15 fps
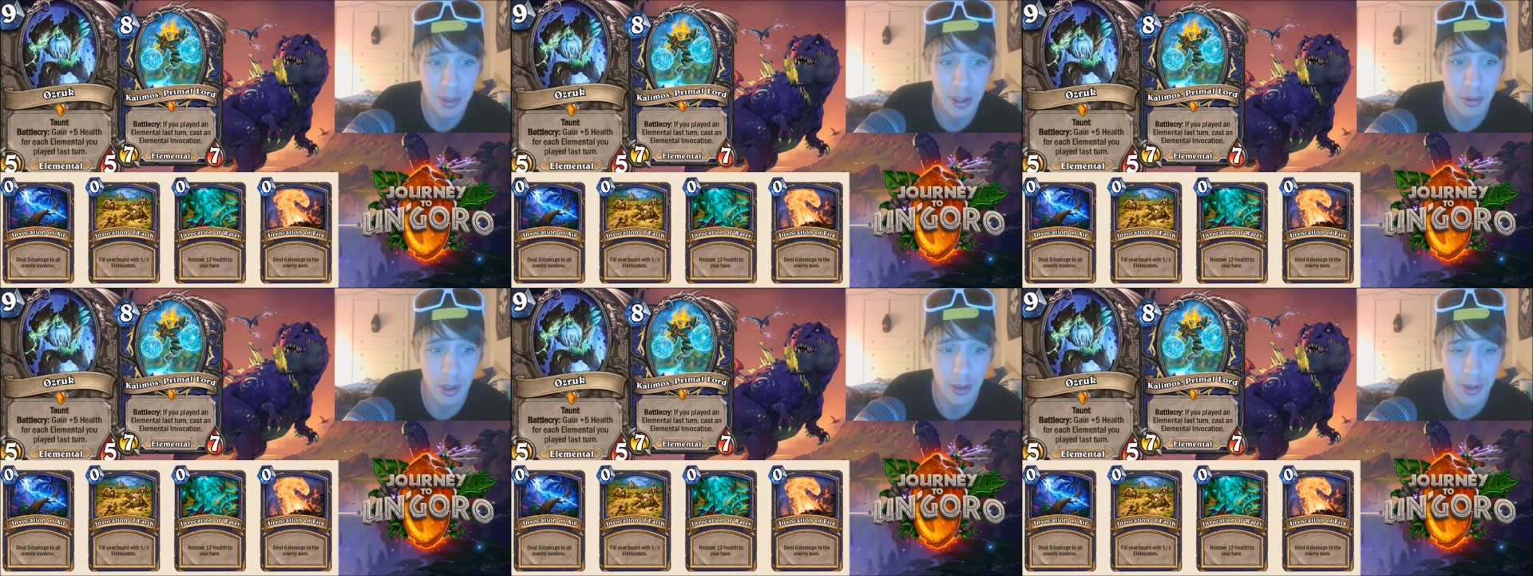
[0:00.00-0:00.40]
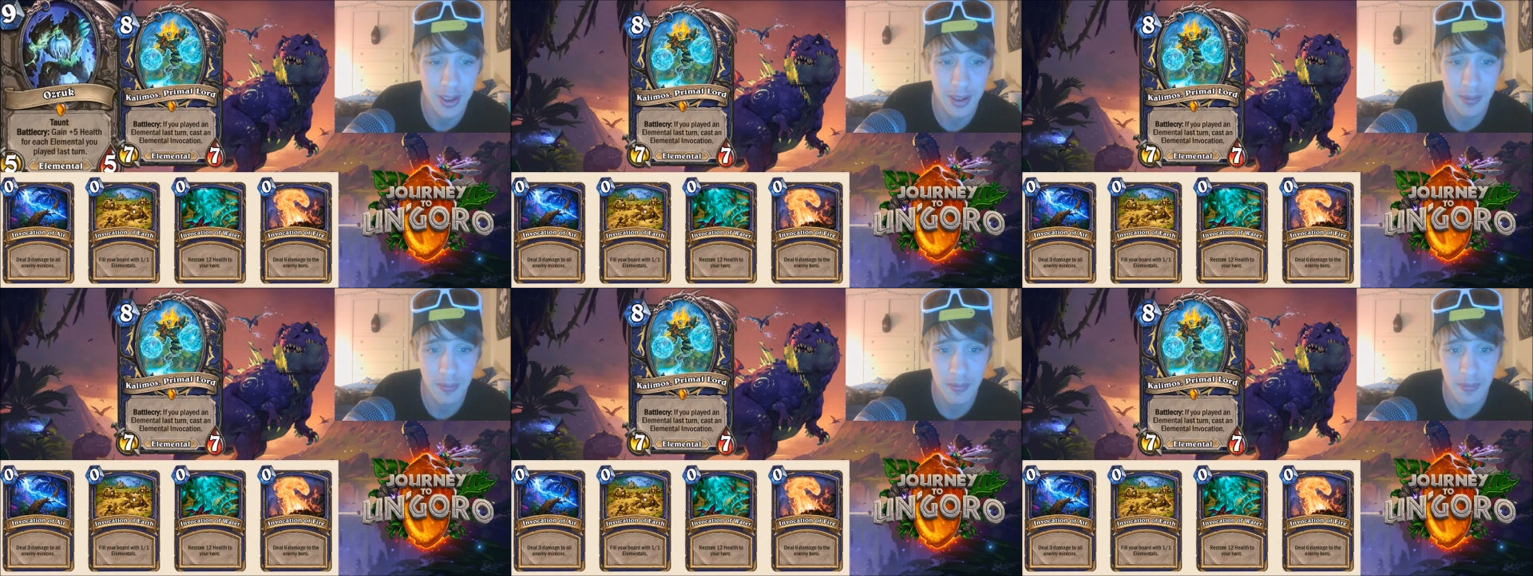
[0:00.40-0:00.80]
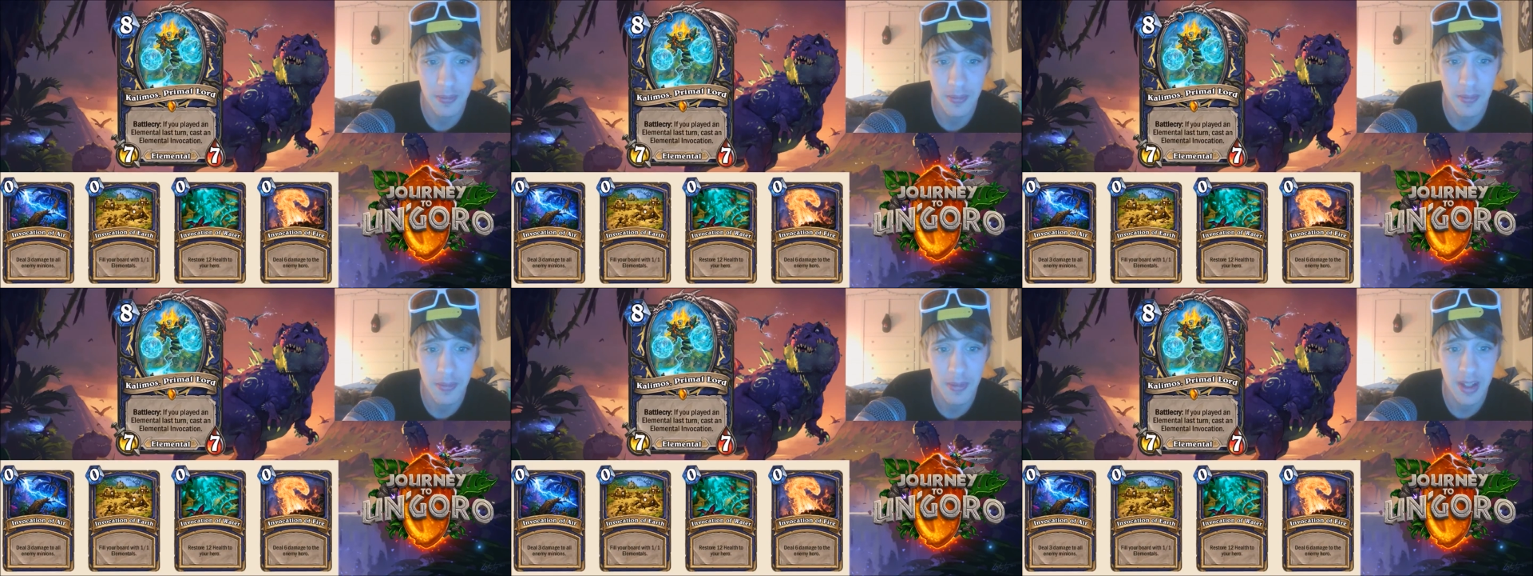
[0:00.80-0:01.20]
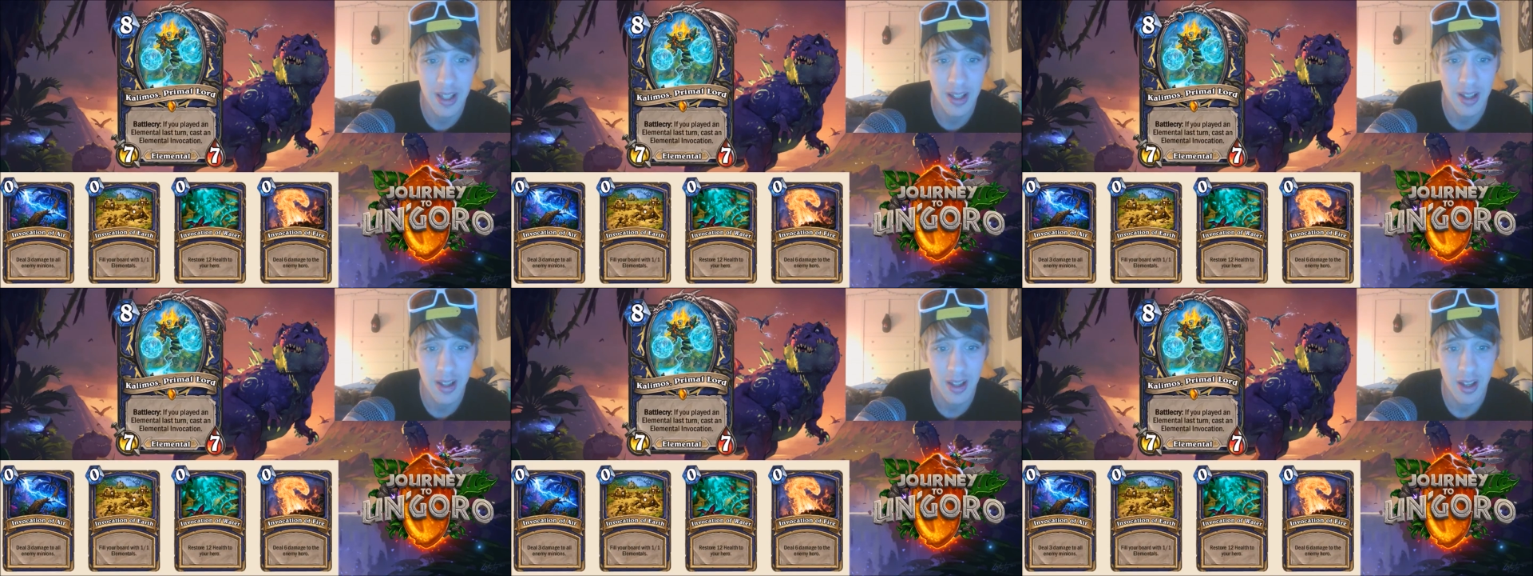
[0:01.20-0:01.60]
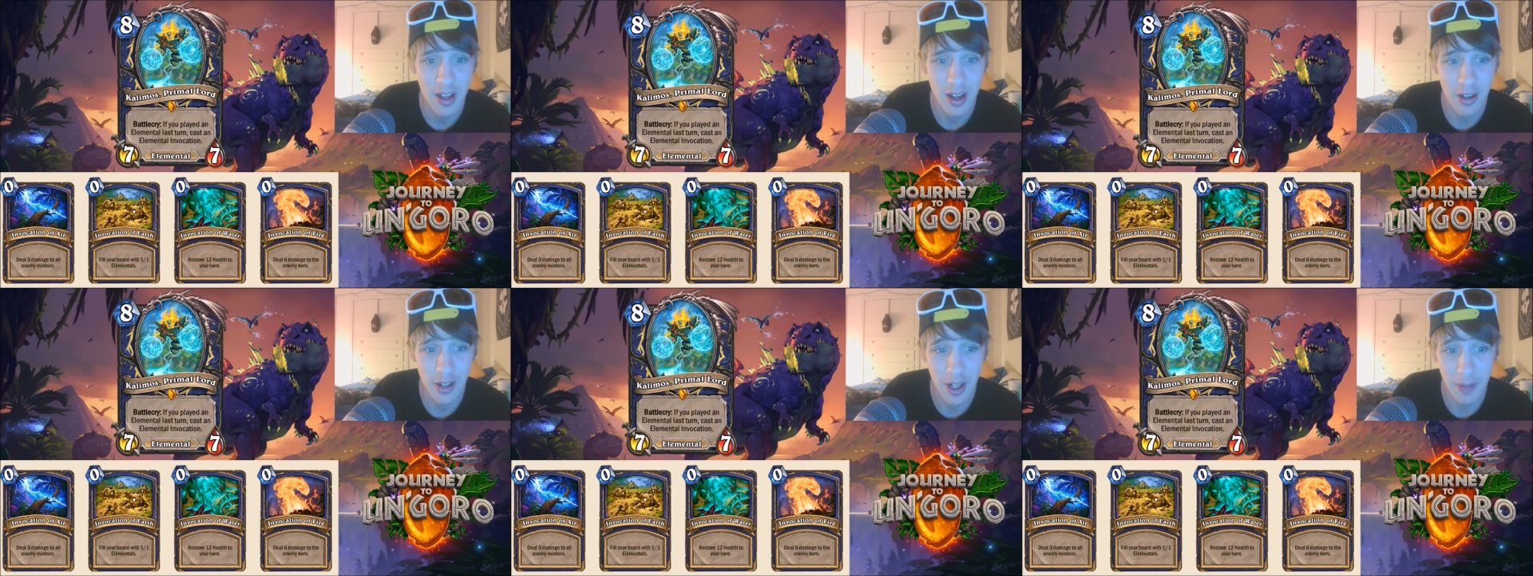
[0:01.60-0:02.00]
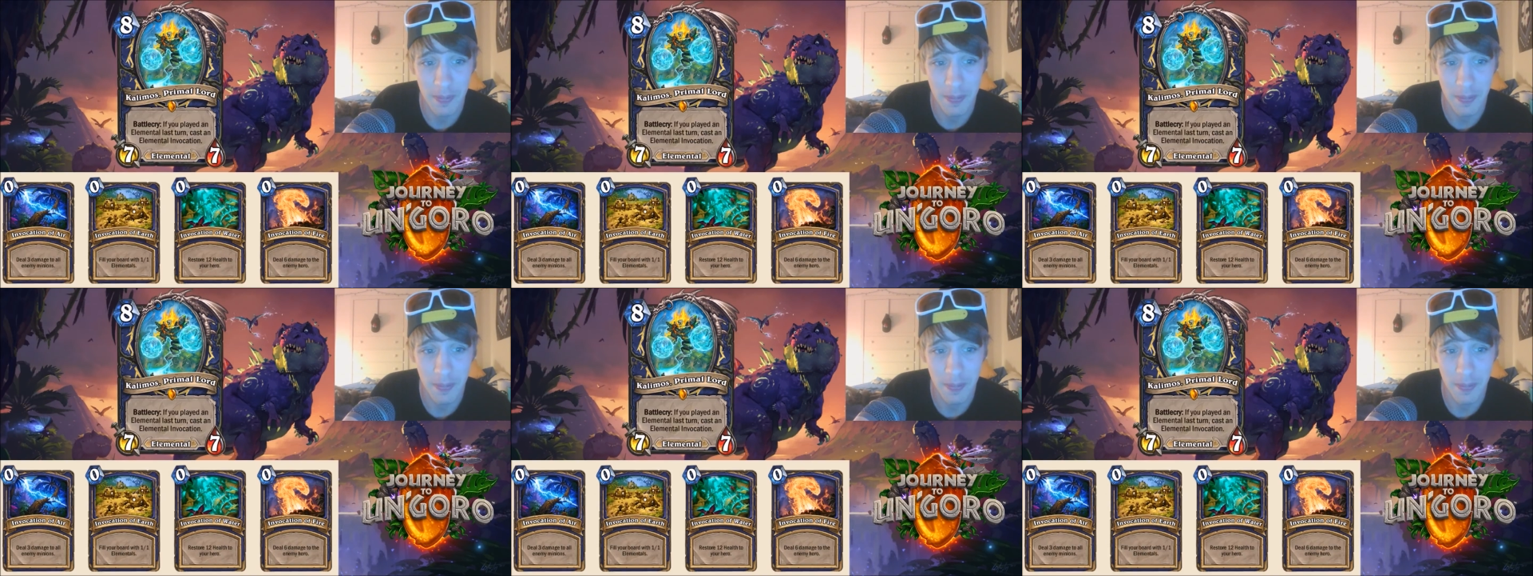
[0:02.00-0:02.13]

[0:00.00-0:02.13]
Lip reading: gross. Alright.